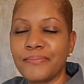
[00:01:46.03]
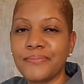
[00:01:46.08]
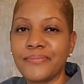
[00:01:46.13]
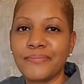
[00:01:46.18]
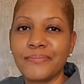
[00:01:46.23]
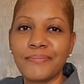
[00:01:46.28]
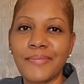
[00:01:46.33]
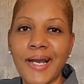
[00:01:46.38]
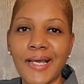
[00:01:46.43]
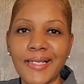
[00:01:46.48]

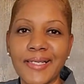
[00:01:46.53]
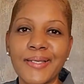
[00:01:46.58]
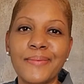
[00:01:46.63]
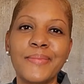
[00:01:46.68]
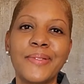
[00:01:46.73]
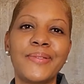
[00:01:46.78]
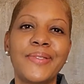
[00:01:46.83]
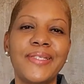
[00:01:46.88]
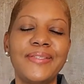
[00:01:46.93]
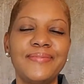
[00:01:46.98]
Monica
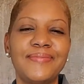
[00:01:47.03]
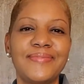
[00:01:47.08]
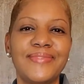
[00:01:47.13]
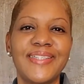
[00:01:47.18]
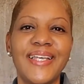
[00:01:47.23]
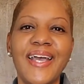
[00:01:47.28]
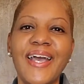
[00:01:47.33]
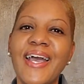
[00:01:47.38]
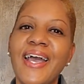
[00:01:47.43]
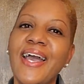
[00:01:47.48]
Moody?
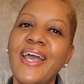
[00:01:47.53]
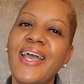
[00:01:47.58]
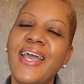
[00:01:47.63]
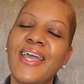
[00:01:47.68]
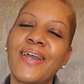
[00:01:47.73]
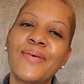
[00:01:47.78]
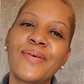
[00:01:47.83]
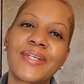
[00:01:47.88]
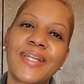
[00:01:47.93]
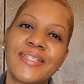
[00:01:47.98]
And
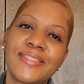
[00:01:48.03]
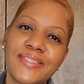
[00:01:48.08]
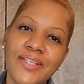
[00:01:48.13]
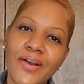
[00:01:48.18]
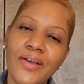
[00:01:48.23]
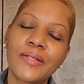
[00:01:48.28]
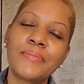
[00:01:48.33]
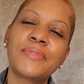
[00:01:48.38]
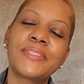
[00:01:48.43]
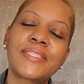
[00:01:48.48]
when I saw it,
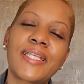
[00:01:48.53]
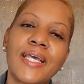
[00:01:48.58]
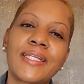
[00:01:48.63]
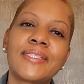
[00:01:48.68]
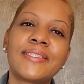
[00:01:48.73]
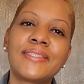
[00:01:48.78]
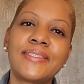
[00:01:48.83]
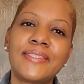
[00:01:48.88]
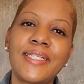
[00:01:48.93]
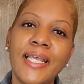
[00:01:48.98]
I'm just kind of
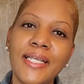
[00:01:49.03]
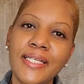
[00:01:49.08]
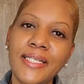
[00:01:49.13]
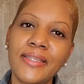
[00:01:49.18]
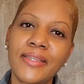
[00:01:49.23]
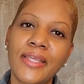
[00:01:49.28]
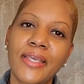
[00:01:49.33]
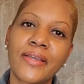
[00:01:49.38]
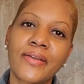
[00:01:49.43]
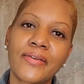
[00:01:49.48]
standing
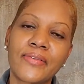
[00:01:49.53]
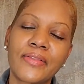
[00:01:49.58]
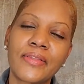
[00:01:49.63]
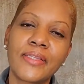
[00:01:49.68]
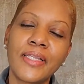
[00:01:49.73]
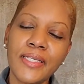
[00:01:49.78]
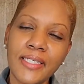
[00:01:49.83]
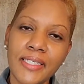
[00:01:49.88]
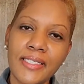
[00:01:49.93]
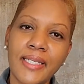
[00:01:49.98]
there
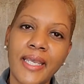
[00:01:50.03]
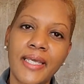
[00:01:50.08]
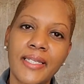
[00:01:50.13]
looking at it.